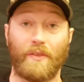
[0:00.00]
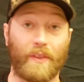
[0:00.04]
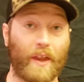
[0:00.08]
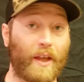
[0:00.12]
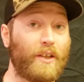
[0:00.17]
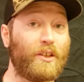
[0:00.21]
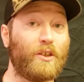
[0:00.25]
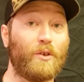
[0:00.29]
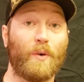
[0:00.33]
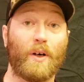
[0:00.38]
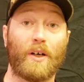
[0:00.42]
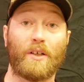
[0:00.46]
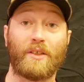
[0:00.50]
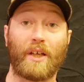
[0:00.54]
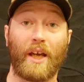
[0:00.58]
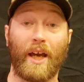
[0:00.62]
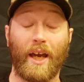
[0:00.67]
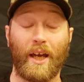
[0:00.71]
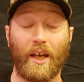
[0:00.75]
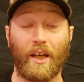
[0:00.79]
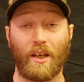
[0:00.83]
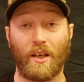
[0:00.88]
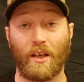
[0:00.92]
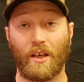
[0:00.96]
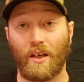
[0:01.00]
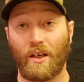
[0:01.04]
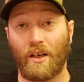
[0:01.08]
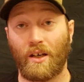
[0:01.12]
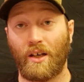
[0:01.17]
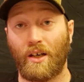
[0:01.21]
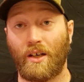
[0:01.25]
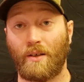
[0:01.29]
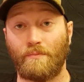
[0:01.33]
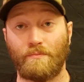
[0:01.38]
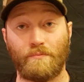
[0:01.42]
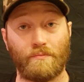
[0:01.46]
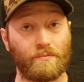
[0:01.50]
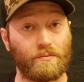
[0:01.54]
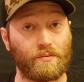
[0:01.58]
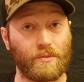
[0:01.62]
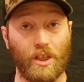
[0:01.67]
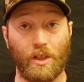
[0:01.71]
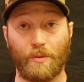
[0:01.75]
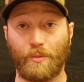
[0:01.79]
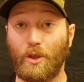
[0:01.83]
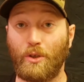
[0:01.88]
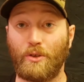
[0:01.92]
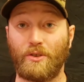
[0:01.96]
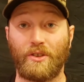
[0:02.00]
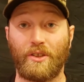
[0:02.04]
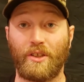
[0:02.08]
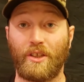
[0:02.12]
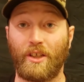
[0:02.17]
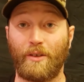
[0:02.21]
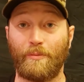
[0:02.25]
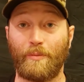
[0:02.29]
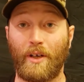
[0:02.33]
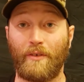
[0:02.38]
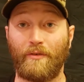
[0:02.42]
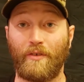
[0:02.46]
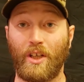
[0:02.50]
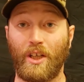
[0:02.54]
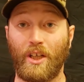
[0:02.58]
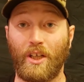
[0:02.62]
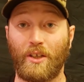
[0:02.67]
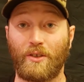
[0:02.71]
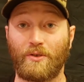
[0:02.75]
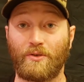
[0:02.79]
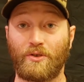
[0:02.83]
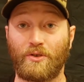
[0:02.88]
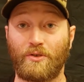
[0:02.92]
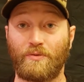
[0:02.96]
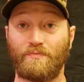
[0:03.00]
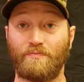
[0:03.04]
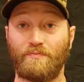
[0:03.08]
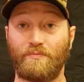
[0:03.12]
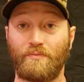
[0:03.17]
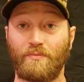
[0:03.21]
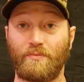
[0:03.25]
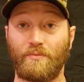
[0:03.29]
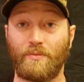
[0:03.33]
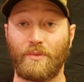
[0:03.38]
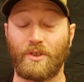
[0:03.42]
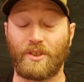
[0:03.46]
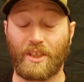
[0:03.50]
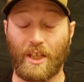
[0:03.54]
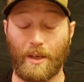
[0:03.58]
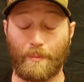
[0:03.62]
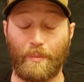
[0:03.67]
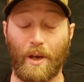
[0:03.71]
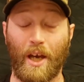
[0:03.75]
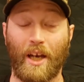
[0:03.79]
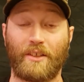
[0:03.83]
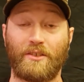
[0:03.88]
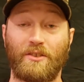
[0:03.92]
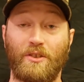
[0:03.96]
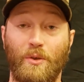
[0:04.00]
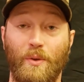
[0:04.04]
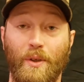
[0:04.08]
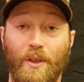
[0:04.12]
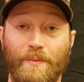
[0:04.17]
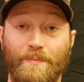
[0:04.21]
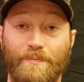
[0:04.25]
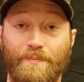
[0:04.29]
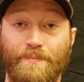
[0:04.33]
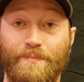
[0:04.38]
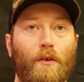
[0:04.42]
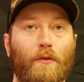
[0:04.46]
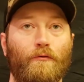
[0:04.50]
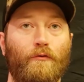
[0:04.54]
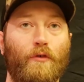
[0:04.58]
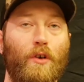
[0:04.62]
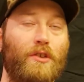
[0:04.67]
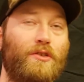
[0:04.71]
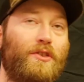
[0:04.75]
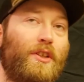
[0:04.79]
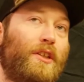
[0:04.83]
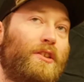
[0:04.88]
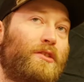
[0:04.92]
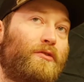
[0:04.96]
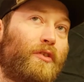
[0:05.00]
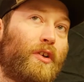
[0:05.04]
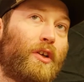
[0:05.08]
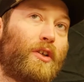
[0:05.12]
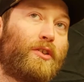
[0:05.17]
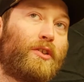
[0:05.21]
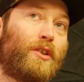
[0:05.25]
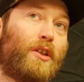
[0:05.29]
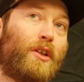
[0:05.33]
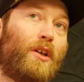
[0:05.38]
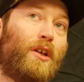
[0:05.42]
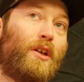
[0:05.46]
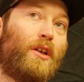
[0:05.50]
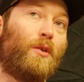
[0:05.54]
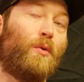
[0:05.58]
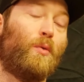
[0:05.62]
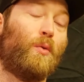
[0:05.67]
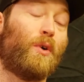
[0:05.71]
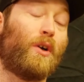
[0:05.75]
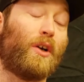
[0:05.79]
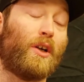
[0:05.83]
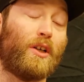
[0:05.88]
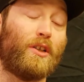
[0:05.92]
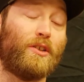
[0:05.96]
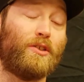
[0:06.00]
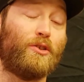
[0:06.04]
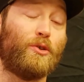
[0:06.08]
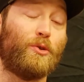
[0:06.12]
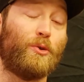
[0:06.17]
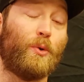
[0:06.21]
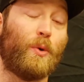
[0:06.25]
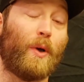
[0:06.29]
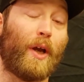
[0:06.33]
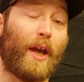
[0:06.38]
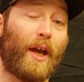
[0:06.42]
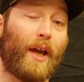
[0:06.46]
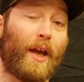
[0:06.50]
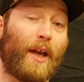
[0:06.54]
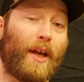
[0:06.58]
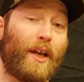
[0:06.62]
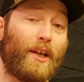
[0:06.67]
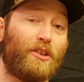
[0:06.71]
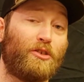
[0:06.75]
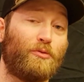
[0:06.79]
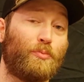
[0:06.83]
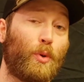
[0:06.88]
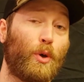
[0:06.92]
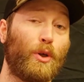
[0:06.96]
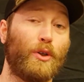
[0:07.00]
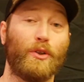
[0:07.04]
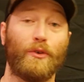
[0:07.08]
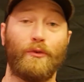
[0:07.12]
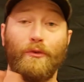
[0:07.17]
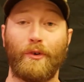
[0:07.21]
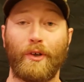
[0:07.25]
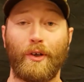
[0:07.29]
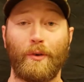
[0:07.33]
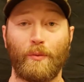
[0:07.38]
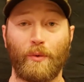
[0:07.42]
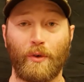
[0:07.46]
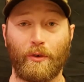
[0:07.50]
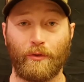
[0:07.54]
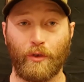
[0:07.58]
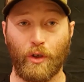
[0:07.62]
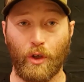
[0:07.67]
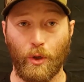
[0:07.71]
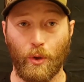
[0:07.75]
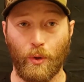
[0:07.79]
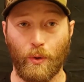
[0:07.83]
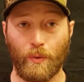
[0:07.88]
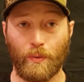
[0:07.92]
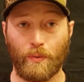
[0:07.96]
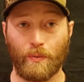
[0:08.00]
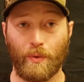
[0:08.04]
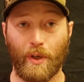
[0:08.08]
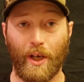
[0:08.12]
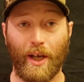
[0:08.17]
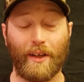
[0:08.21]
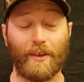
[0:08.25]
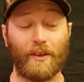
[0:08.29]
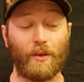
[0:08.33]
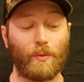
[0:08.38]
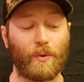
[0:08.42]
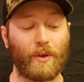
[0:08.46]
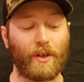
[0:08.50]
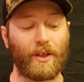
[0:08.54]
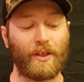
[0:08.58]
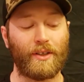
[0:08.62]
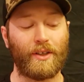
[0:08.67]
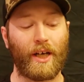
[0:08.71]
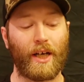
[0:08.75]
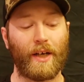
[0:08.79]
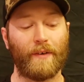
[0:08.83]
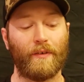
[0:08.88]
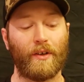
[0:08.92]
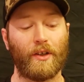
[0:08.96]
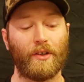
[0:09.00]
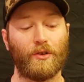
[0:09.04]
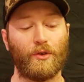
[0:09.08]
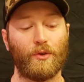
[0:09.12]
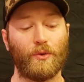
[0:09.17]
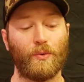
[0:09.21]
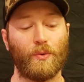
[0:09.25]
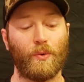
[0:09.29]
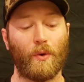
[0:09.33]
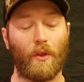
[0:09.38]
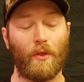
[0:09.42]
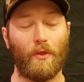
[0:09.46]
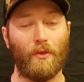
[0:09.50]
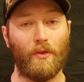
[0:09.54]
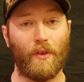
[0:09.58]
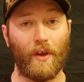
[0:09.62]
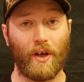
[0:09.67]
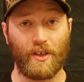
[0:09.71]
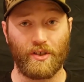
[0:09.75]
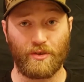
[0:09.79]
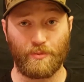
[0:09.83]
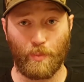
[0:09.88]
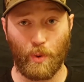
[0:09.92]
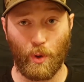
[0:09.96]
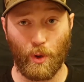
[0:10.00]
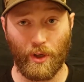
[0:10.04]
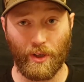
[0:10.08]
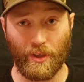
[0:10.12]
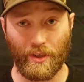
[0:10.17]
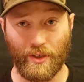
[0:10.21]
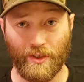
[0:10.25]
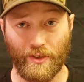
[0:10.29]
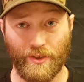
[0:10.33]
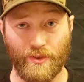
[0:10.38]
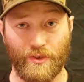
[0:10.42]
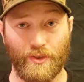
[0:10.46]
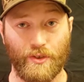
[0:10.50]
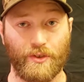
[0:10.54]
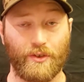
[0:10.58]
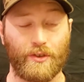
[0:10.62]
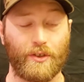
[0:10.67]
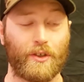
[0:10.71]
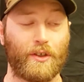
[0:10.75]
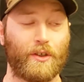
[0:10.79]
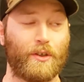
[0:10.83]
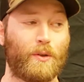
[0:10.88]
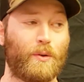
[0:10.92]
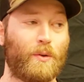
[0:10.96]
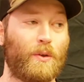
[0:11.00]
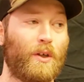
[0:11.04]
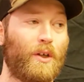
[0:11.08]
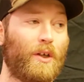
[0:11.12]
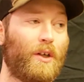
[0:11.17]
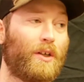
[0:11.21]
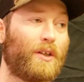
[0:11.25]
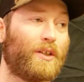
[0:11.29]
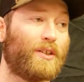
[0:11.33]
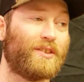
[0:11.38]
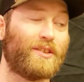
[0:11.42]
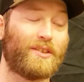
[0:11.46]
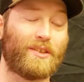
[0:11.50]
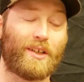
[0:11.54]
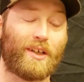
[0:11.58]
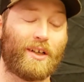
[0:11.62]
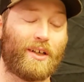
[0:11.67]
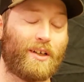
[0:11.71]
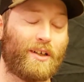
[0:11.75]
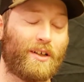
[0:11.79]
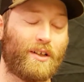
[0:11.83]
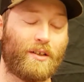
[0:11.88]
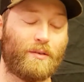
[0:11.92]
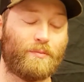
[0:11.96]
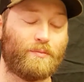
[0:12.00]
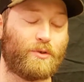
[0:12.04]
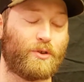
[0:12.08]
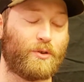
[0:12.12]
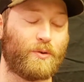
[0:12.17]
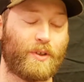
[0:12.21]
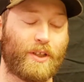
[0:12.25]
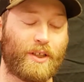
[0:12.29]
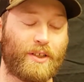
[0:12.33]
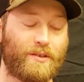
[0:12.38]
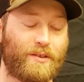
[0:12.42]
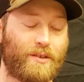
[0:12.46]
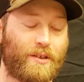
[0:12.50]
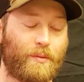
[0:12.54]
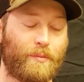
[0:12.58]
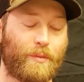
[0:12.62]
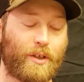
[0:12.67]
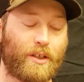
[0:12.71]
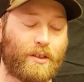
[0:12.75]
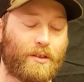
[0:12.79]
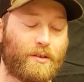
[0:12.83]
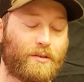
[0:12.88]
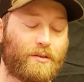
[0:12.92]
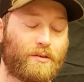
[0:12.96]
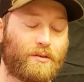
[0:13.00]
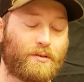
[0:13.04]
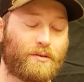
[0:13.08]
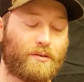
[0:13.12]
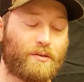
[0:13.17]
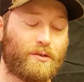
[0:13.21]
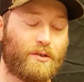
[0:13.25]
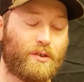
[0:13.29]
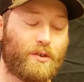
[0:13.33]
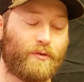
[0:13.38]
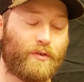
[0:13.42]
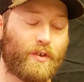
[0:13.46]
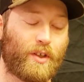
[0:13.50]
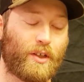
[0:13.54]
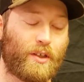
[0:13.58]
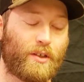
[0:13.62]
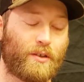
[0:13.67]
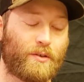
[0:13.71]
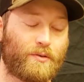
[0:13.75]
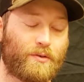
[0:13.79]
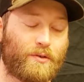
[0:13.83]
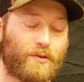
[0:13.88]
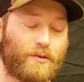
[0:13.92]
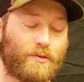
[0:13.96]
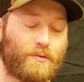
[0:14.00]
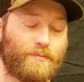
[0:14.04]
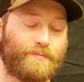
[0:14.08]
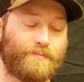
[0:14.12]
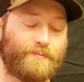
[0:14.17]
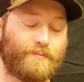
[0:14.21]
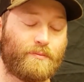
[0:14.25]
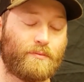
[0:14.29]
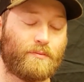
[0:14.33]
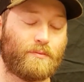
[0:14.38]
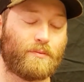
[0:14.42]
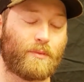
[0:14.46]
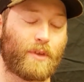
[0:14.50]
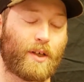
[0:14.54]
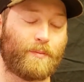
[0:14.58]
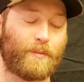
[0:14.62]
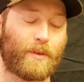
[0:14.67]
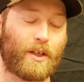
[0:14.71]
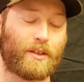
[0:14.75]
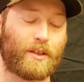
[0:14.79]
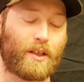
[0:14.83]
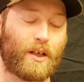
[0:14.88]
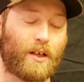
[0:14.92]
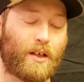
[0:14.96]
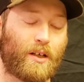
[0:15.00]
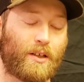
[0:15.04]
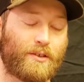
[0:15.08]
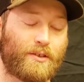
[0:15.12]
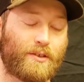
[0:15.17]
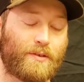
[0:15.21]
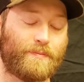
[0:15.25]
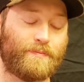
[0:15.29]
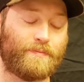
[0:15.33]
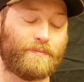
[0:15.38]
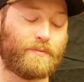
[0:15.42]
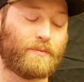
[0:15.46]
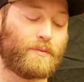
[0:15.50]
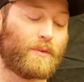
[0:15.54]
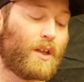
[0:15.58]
thank you, LK. I'm going to be using it in my videos. Let's get back to it. First things first, we're going to do a spoiler-free review, and then we're going to dive into the spoilers. So, because I'm too lazy to make two videos. I'm not that awesome.